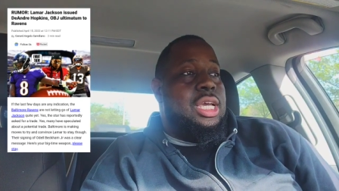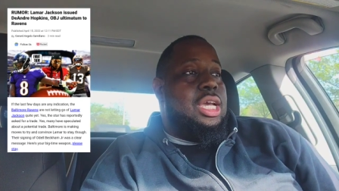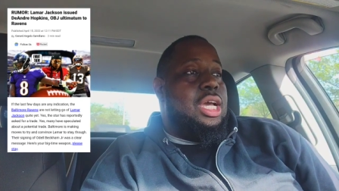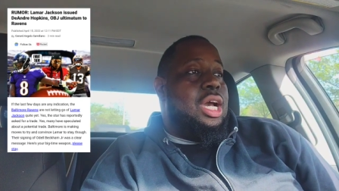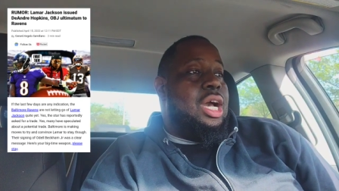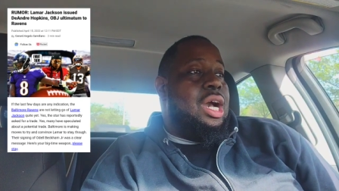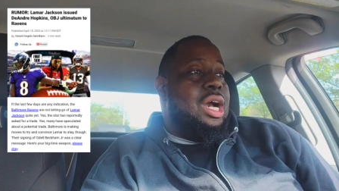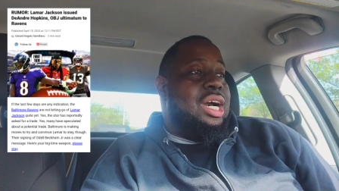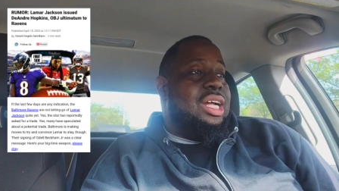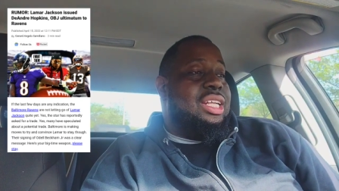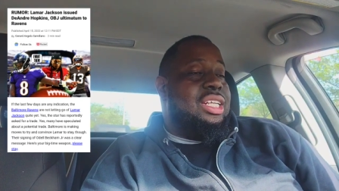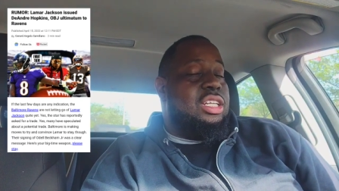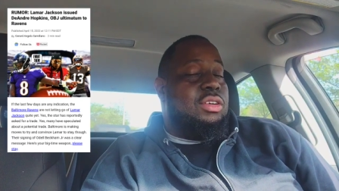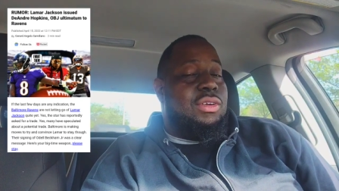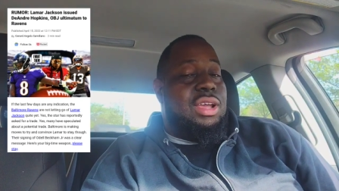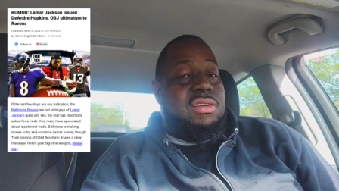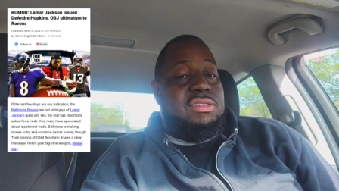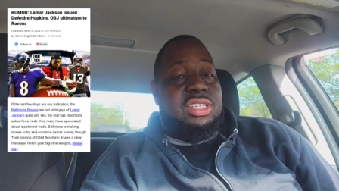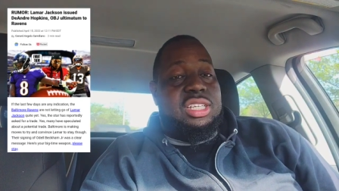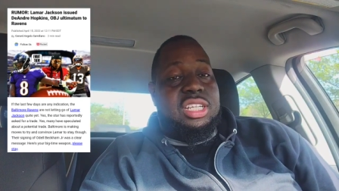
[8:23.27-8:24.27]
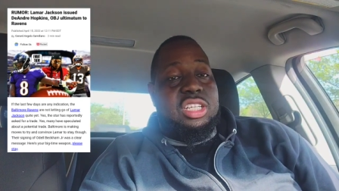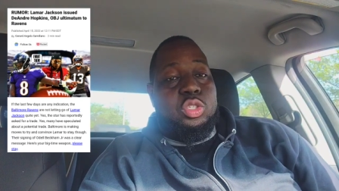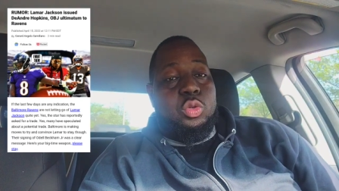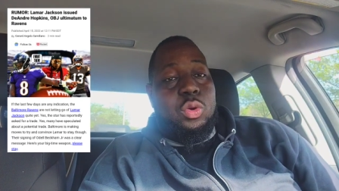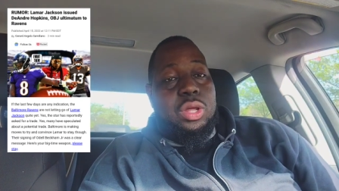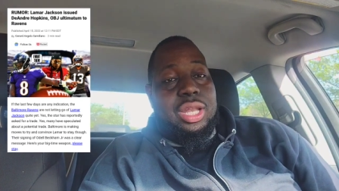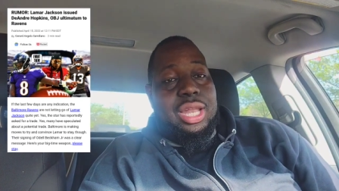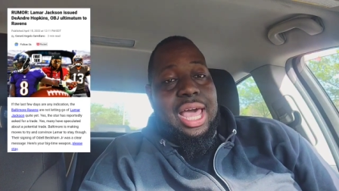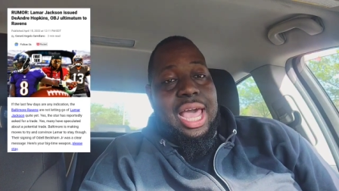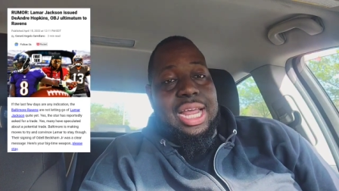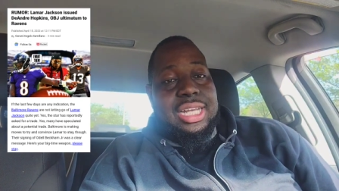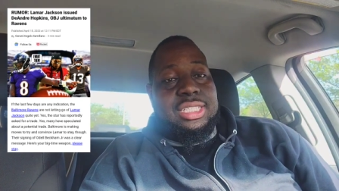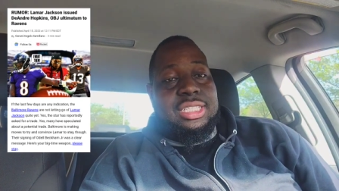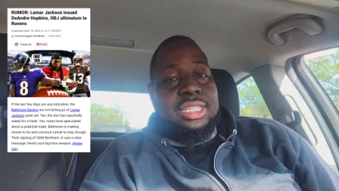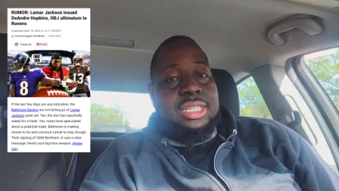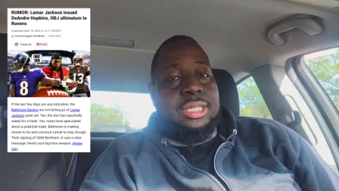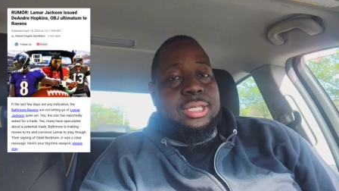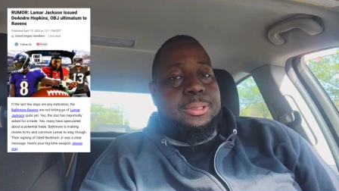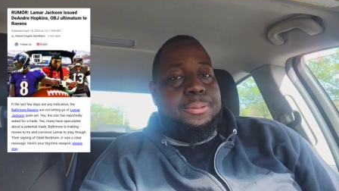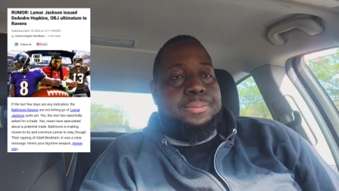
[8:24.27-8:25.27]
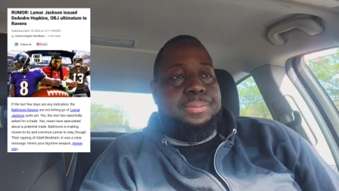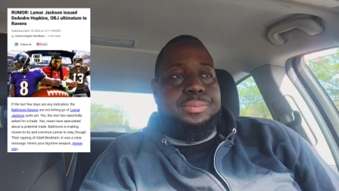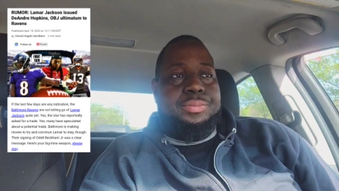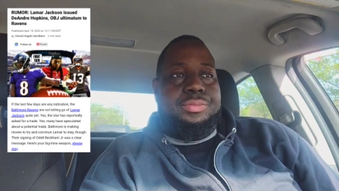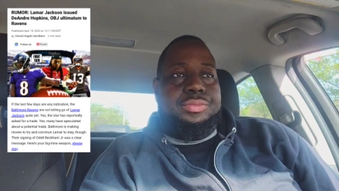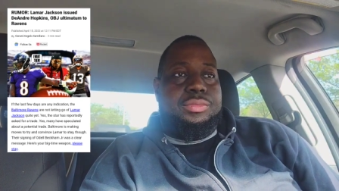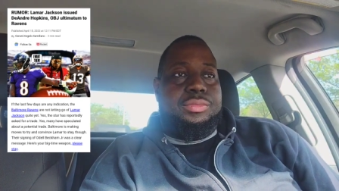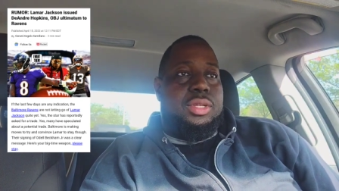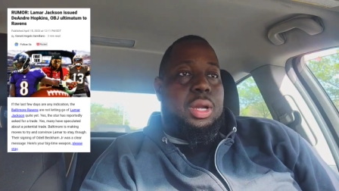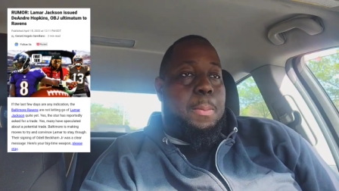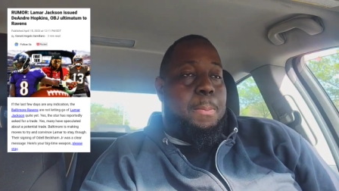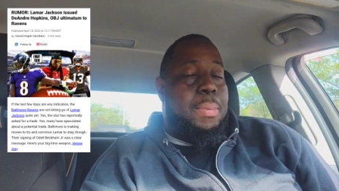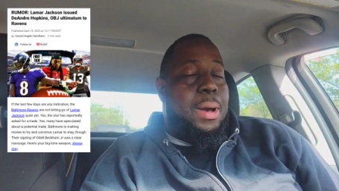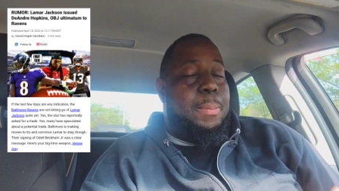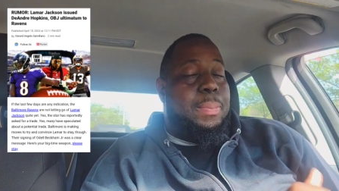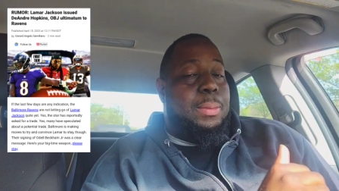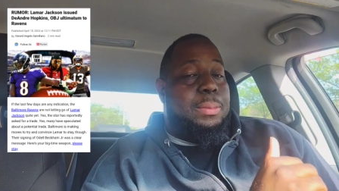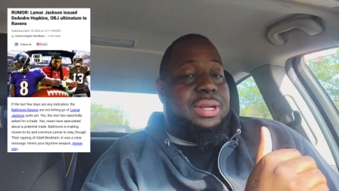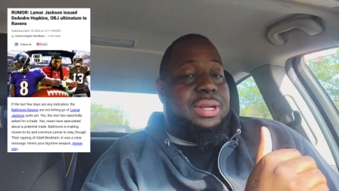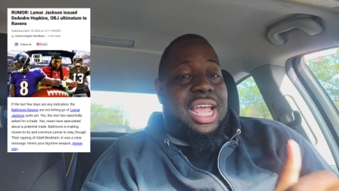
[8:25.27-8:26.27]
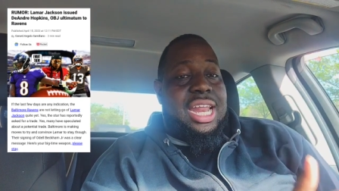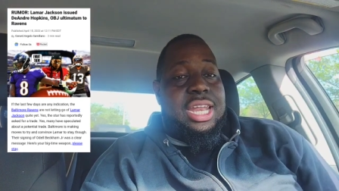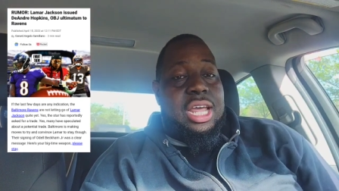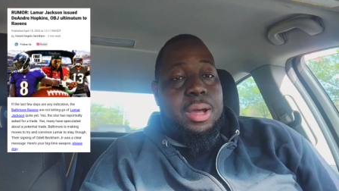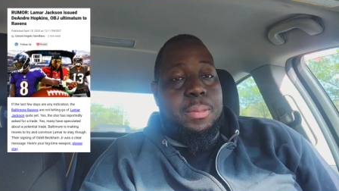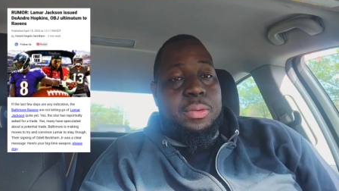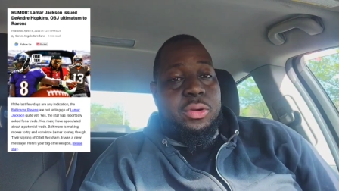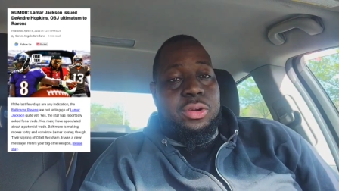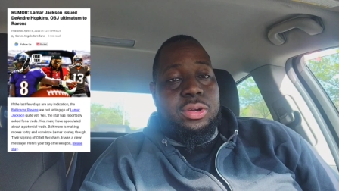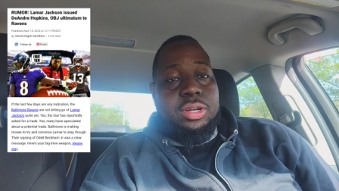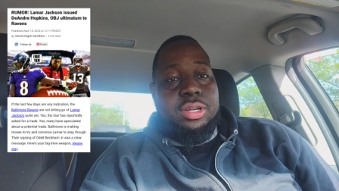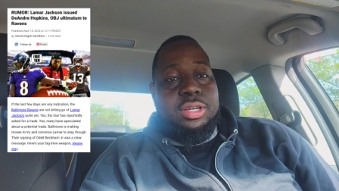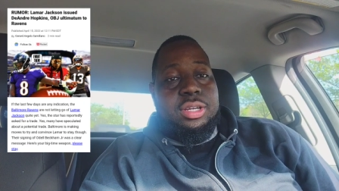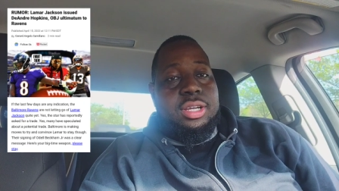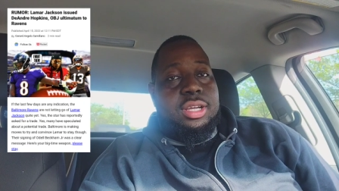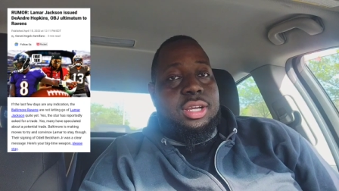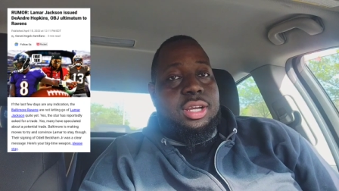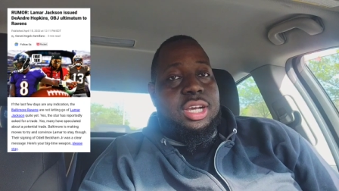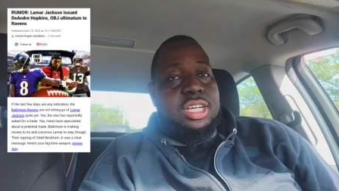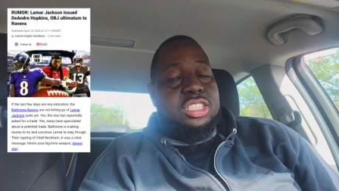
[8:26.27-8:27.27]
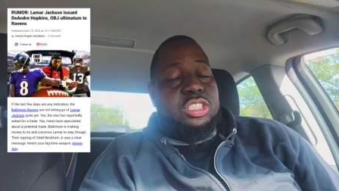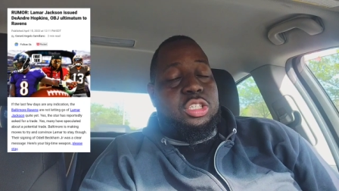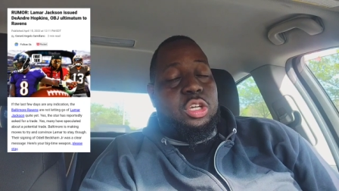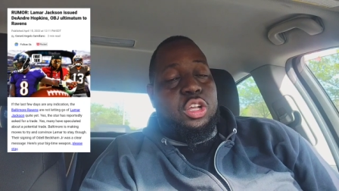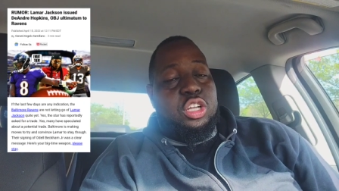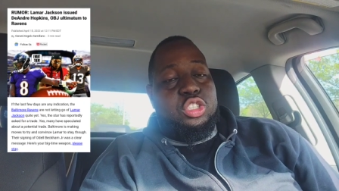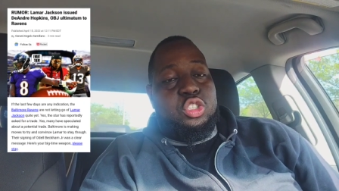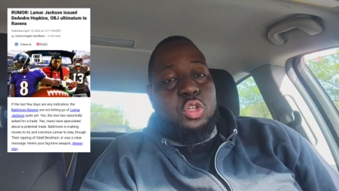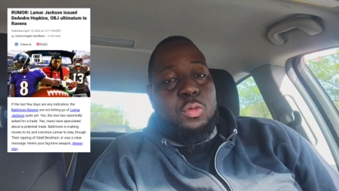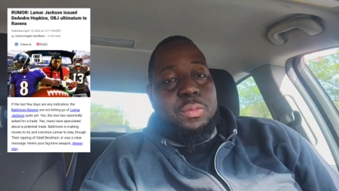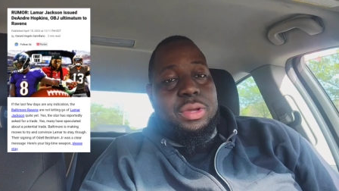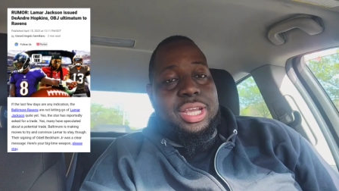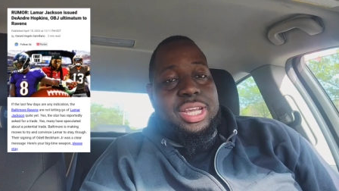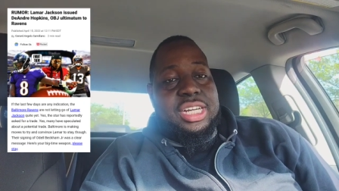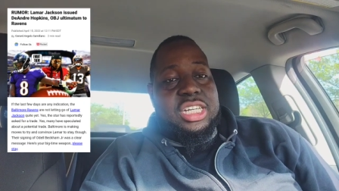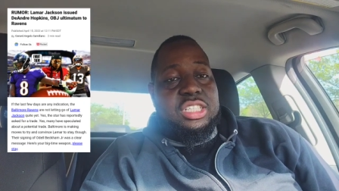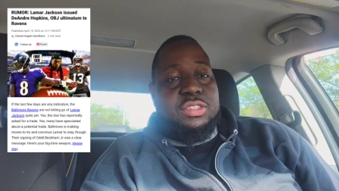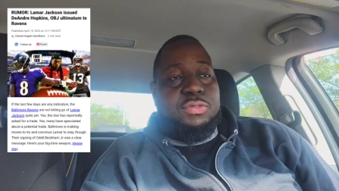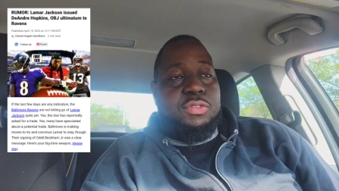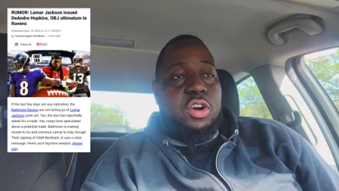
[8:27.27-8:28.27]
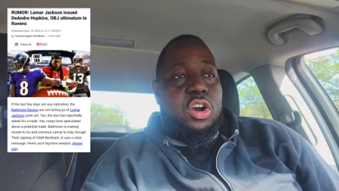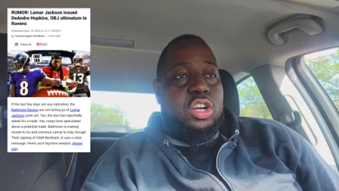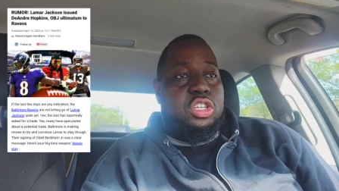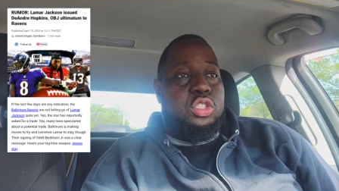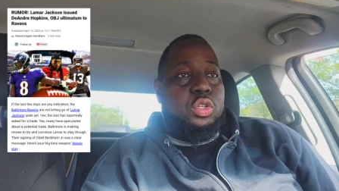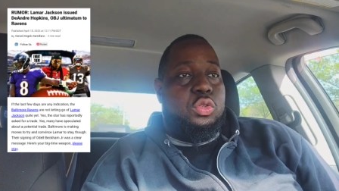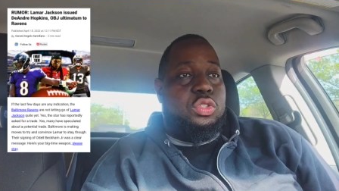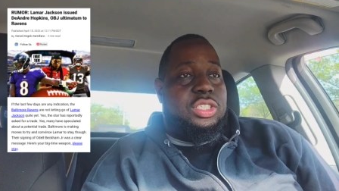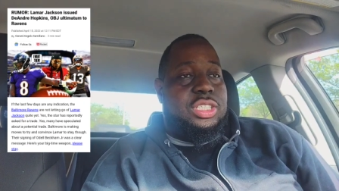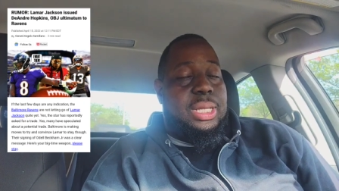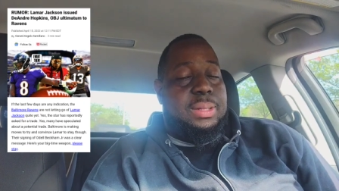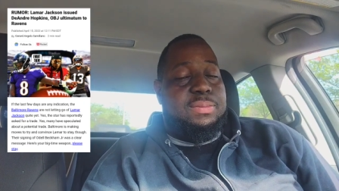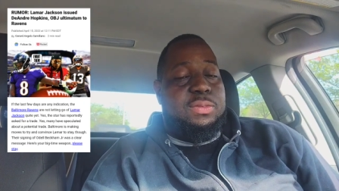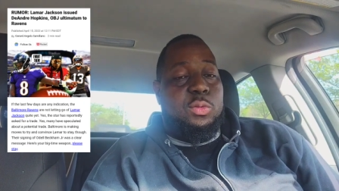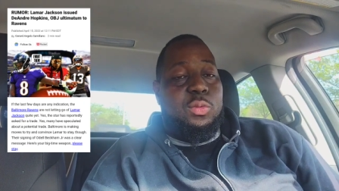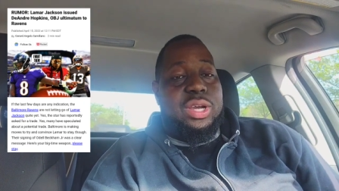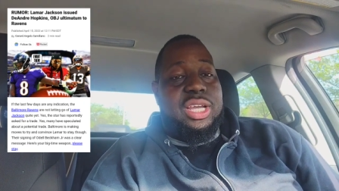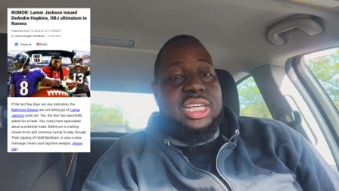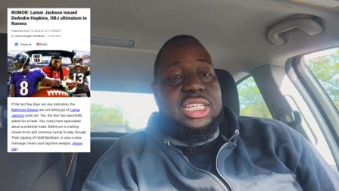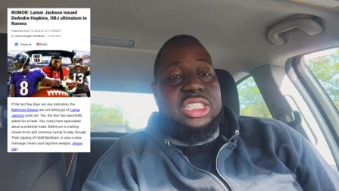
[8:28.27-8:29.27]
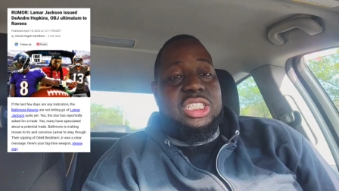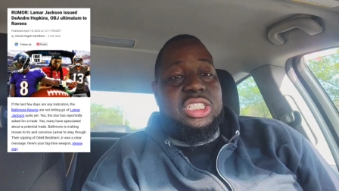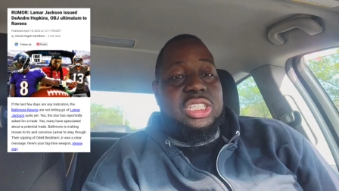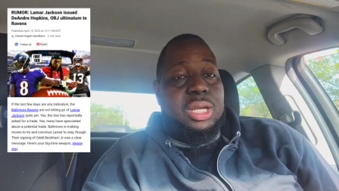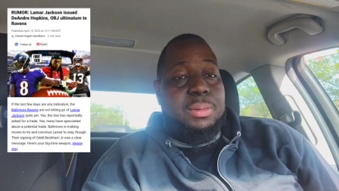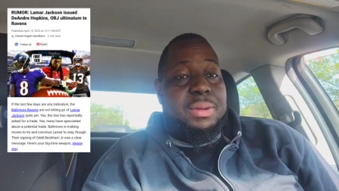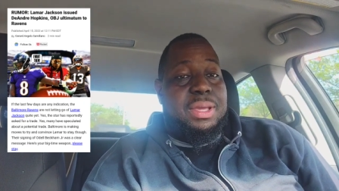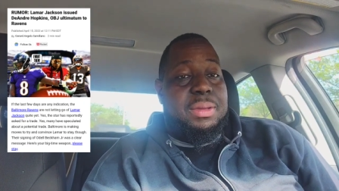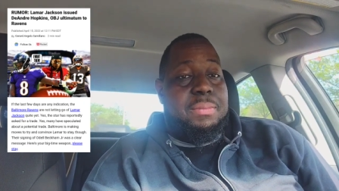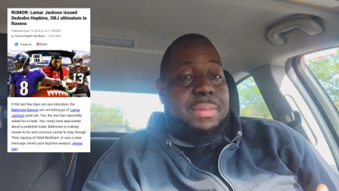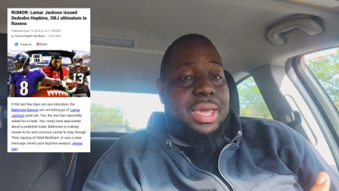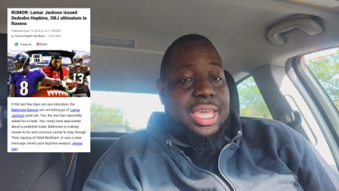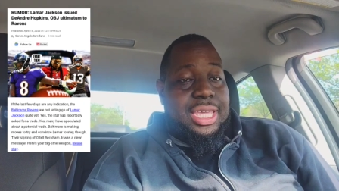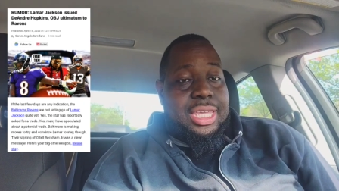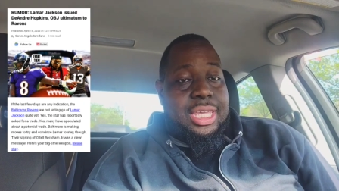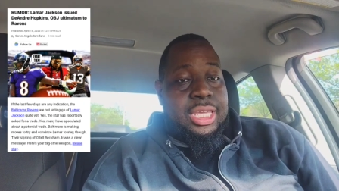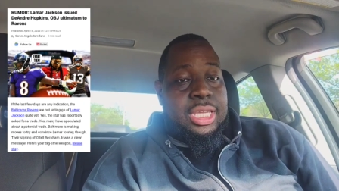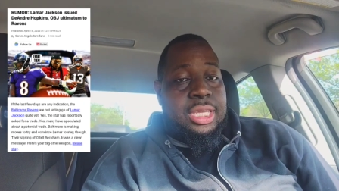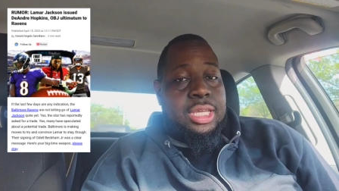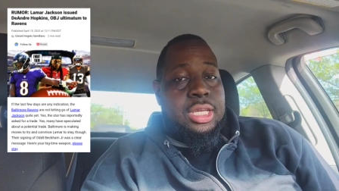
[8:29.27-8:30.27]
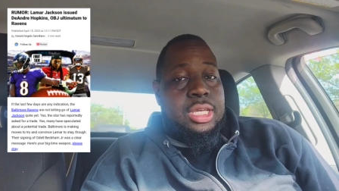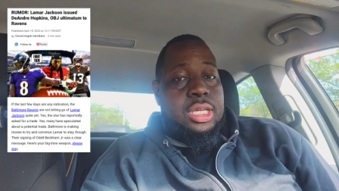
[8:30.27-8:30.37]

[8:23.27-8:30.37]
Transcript: Uh, I think the Ravens need to do a lot to bump up that number because 32 million is far too cheap for what he should be making.